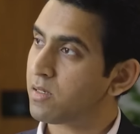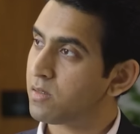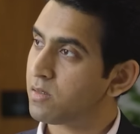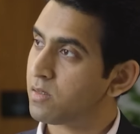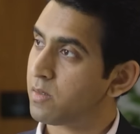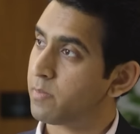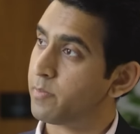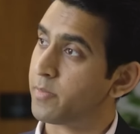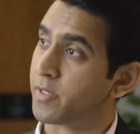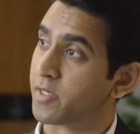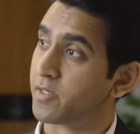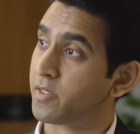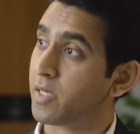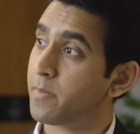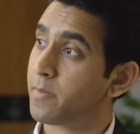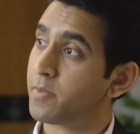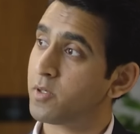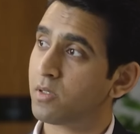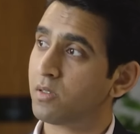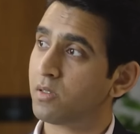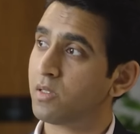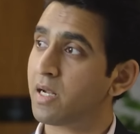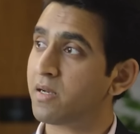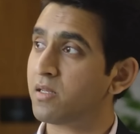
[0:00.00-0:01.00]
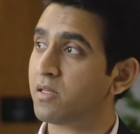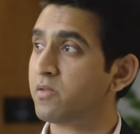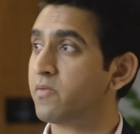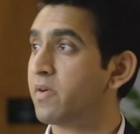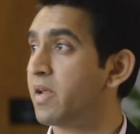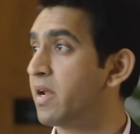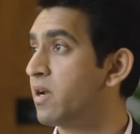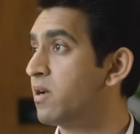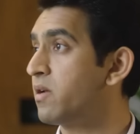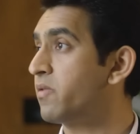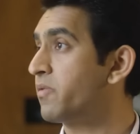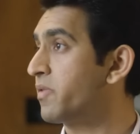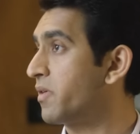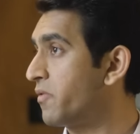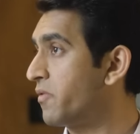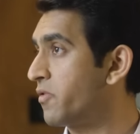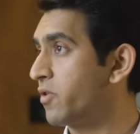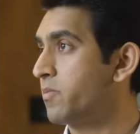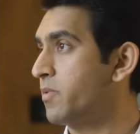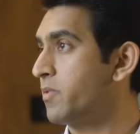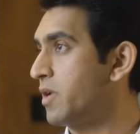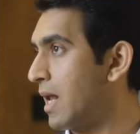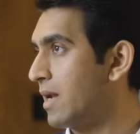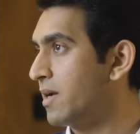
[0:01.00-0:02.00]
is a perception that is very different
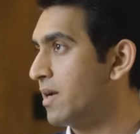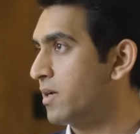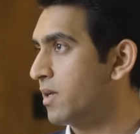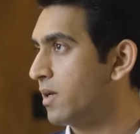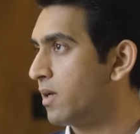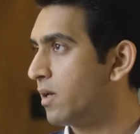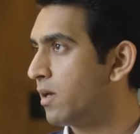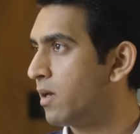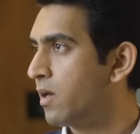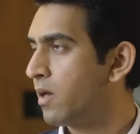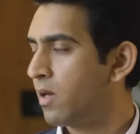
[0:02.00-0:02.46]
from reality.